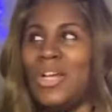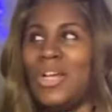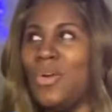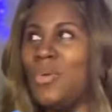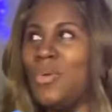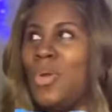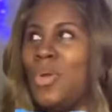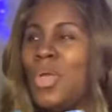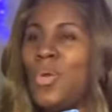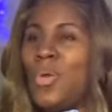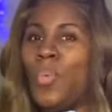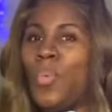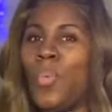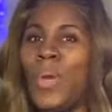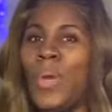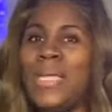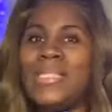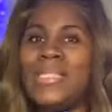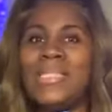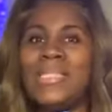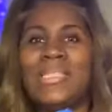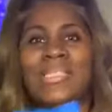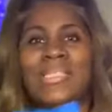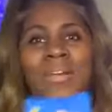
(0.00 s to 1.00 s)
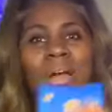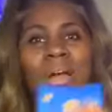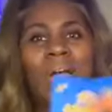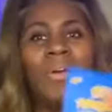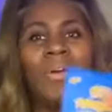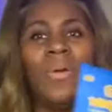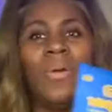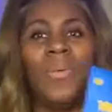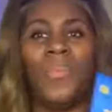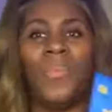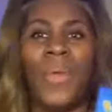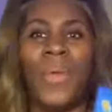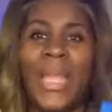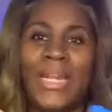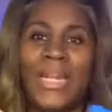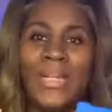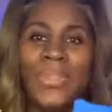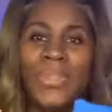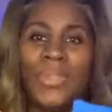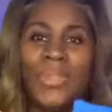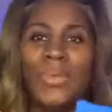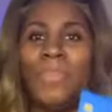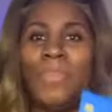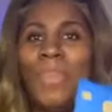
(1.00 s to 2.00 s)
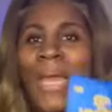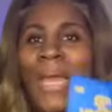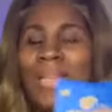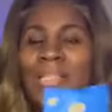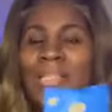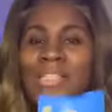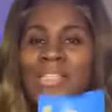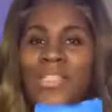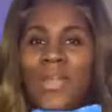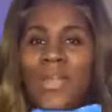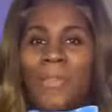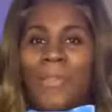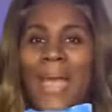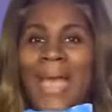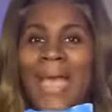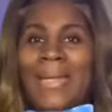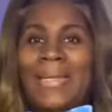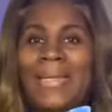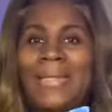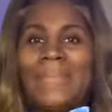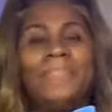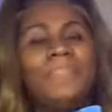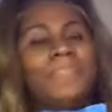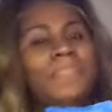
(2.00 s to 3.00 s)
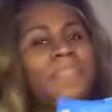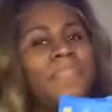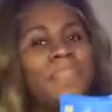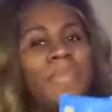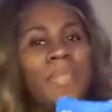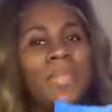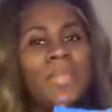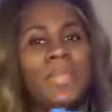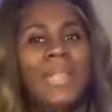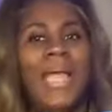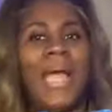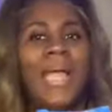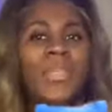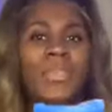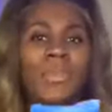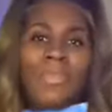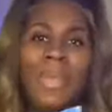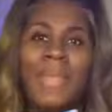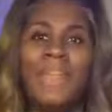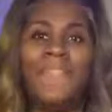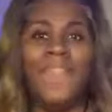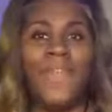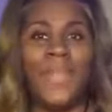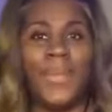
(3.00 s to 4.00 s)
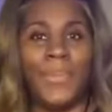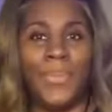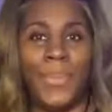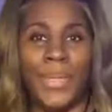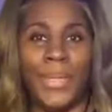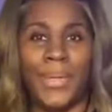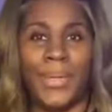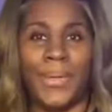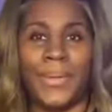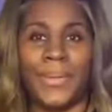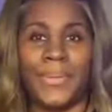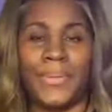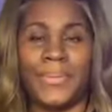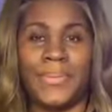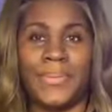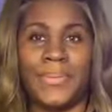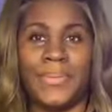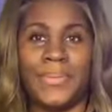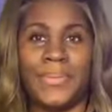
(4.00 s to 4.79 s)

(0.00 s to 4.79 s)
So once it start correcting you, balancing your body, now you may feel weird